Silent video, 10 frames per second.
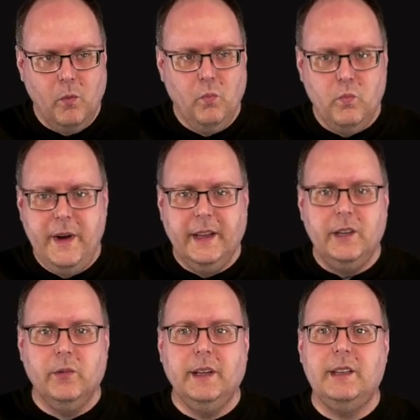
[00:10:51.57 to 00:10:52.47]

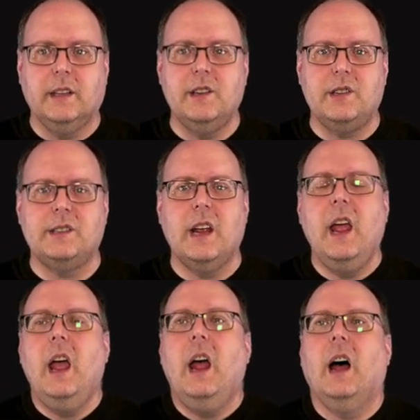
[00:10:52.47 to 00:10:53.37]
Really, really delicious.
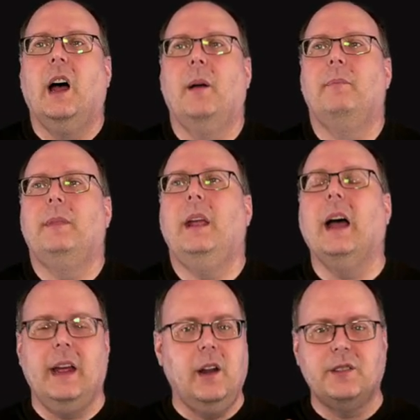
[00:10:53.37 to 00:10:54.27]
Um,
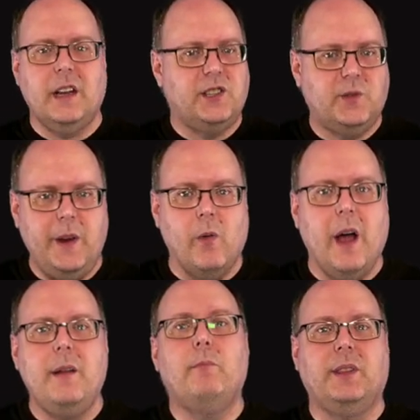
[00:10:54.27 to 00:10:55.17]
I know it's not a sweet
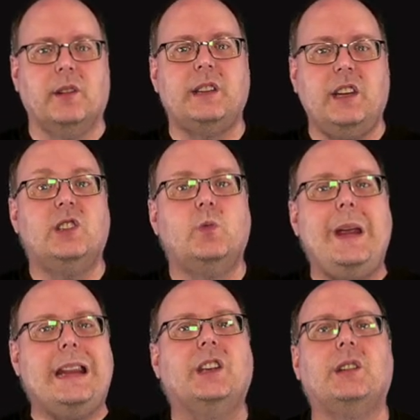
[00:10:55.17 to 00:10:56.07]
wine, but there's a
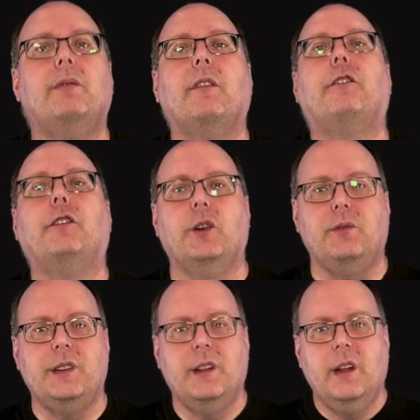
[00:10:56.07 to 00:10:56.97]
sweetness of the
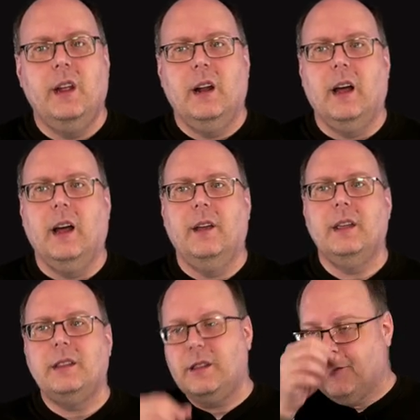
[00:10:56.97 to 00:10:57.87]
fruit. Uh,
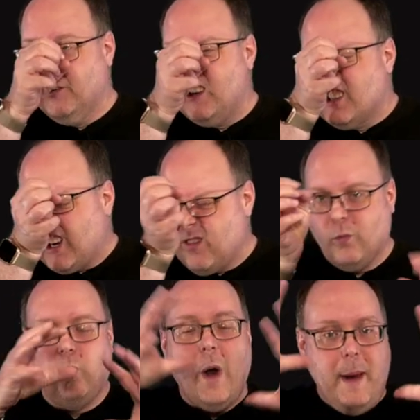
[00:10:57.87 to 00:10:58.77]
not that the fruit is like
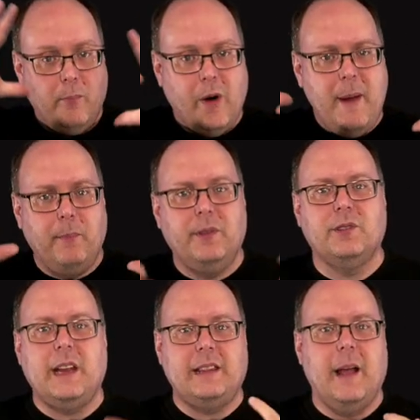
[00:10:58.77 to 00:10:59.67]
ripe, ripe, but
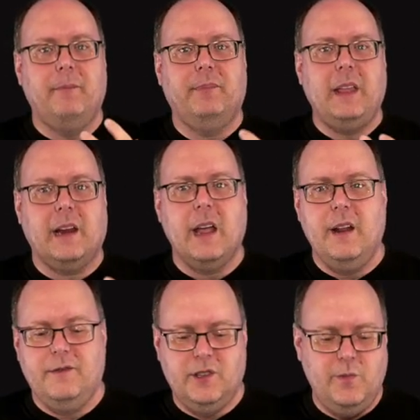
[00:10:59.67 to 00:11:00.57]
there's like that that kind
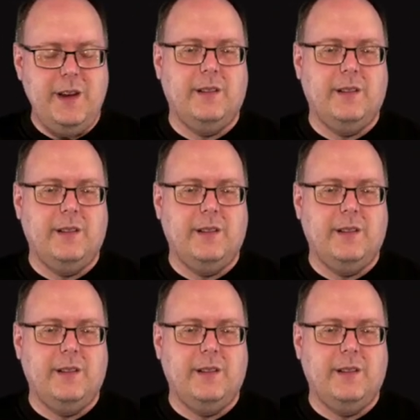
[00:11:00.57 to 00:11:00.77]
of sweet